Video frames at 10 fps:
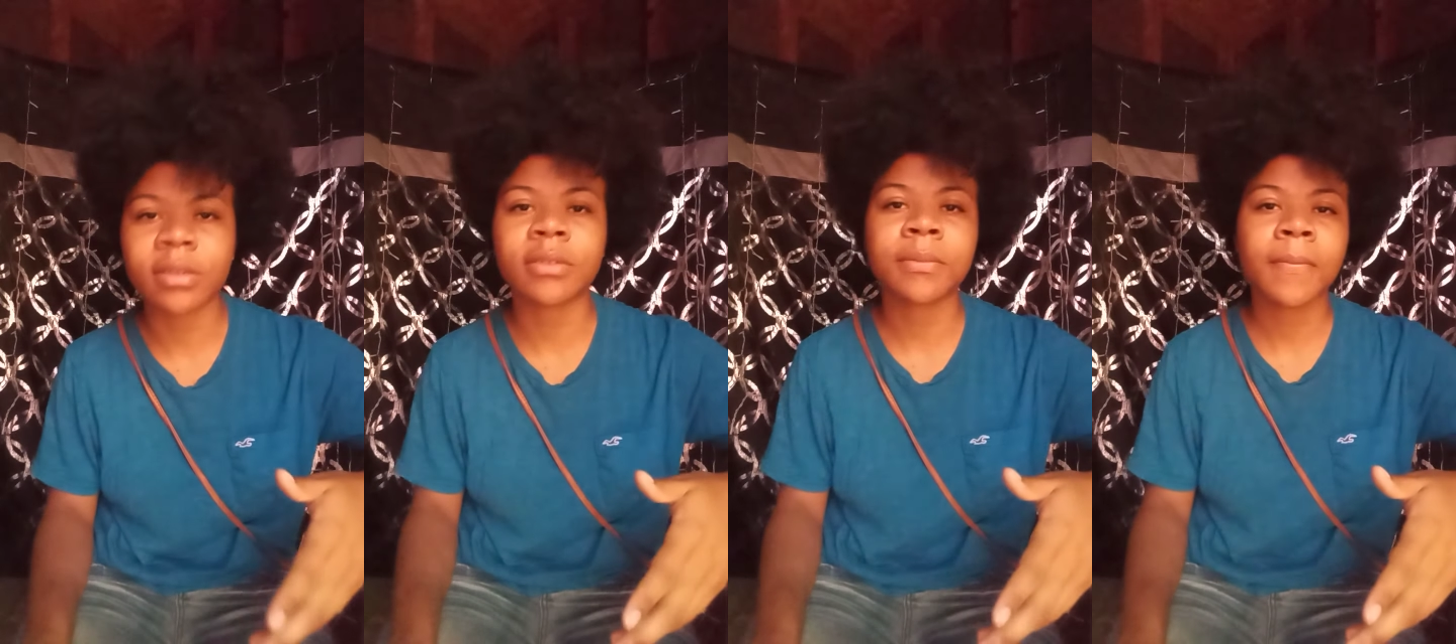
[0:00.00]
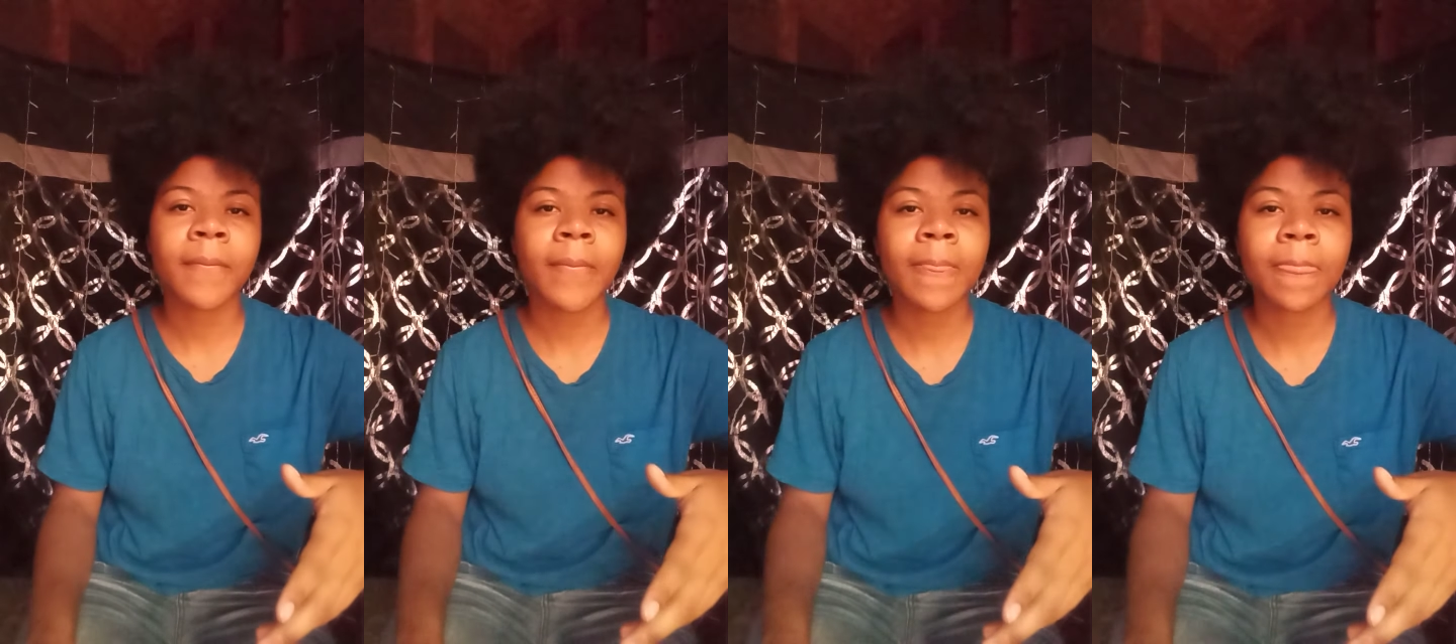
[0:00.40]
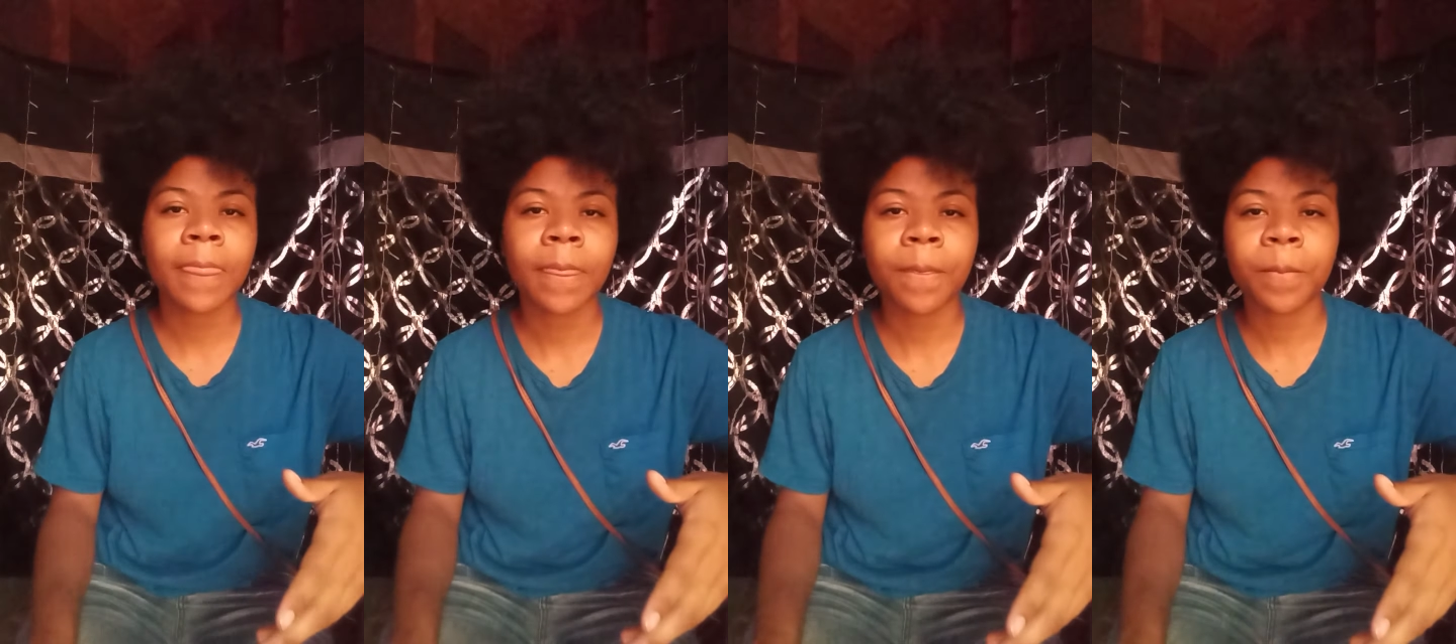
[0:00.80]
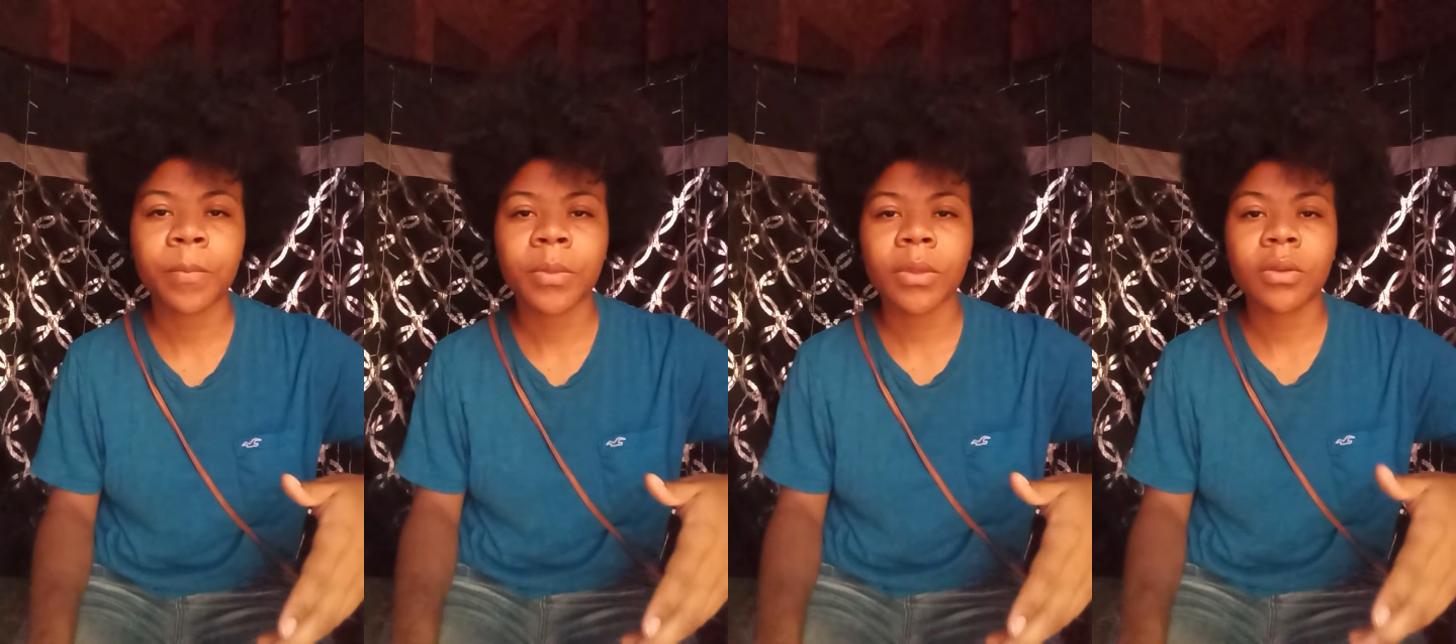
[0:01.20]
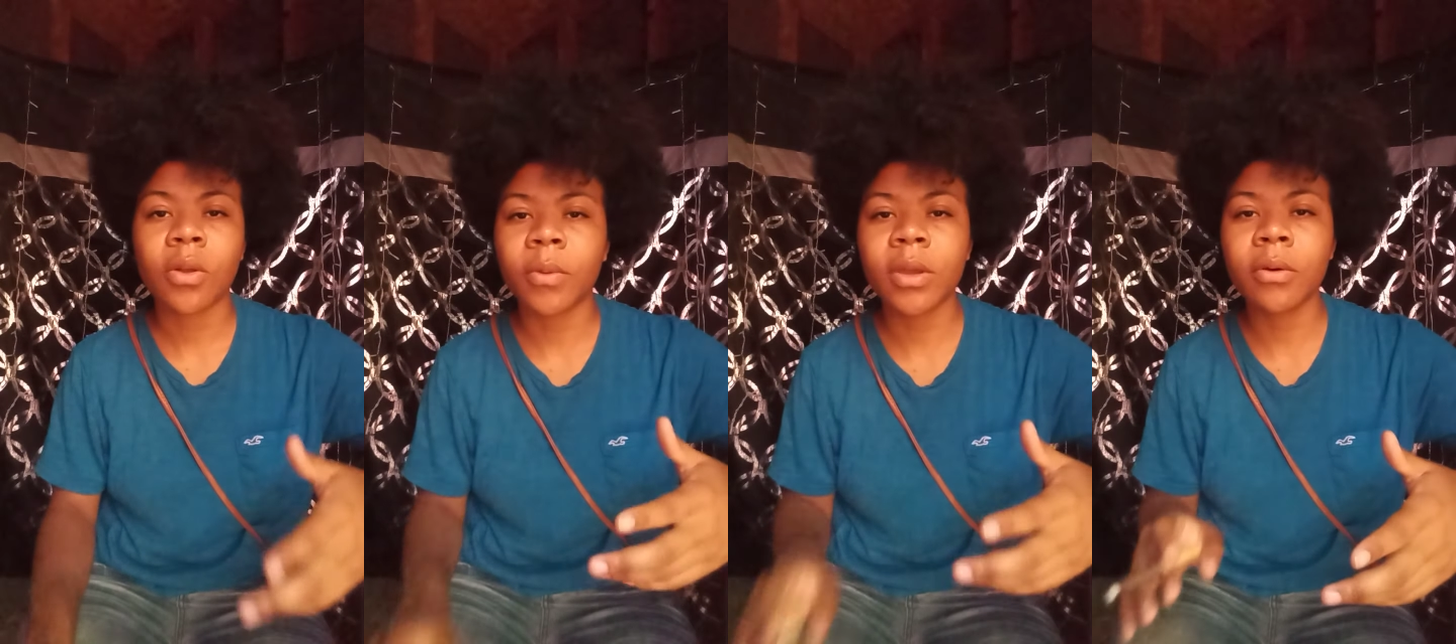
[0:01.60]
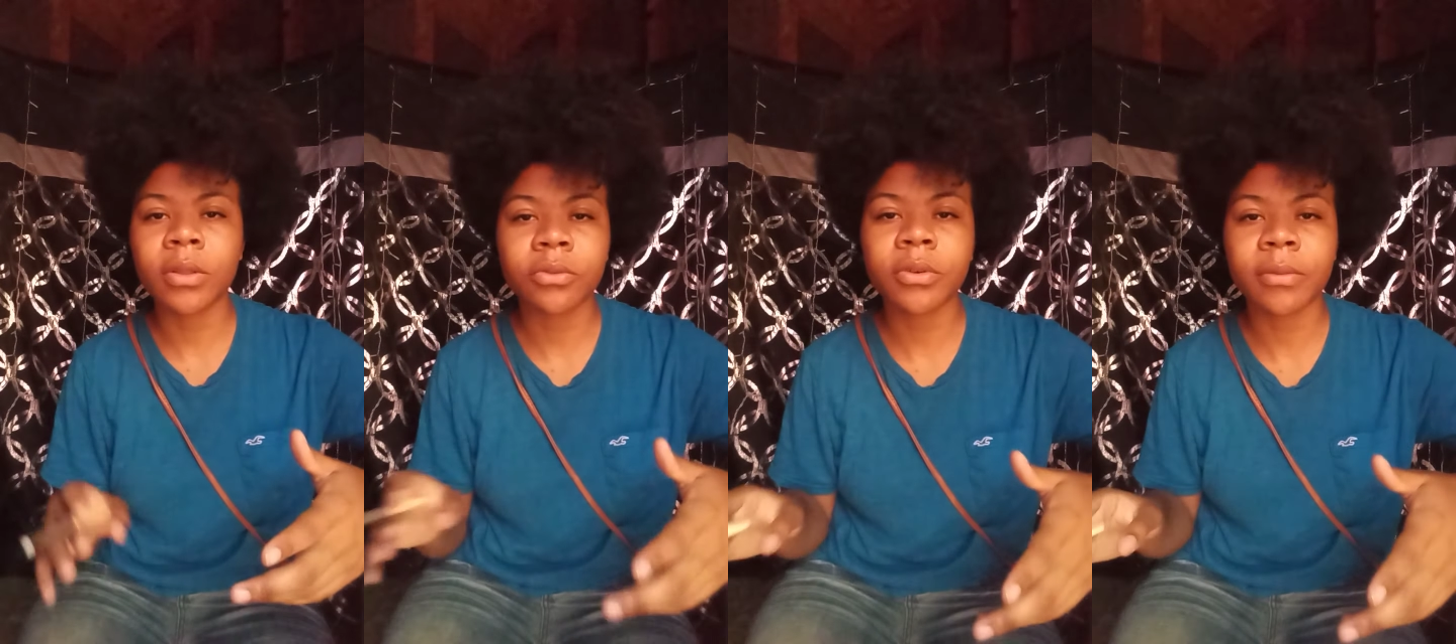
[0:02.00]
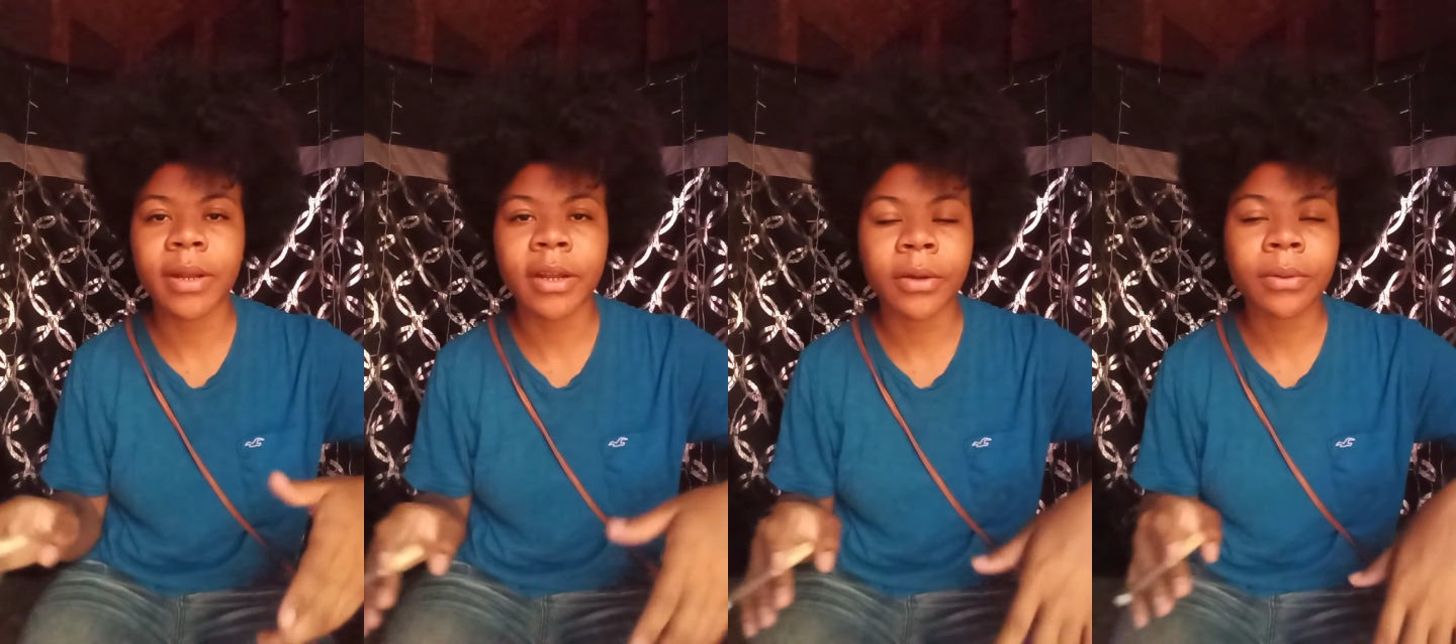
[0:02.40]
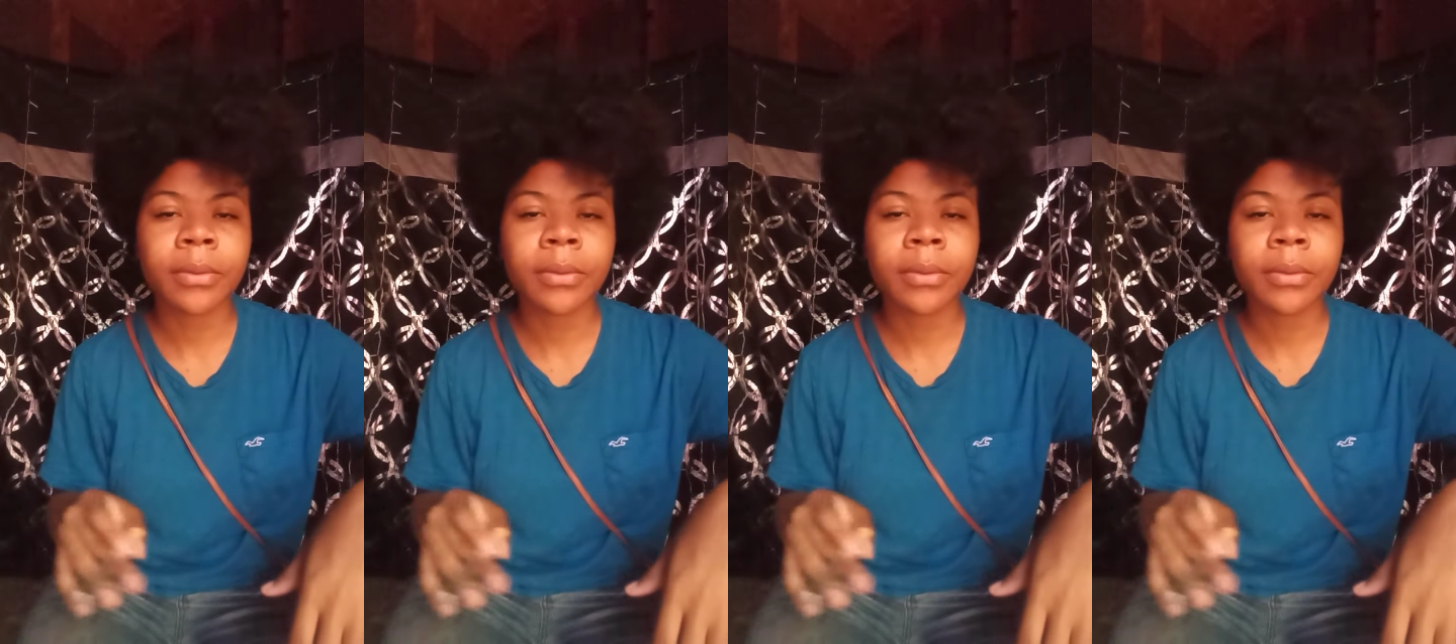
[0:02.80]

this. No, we going through it right now.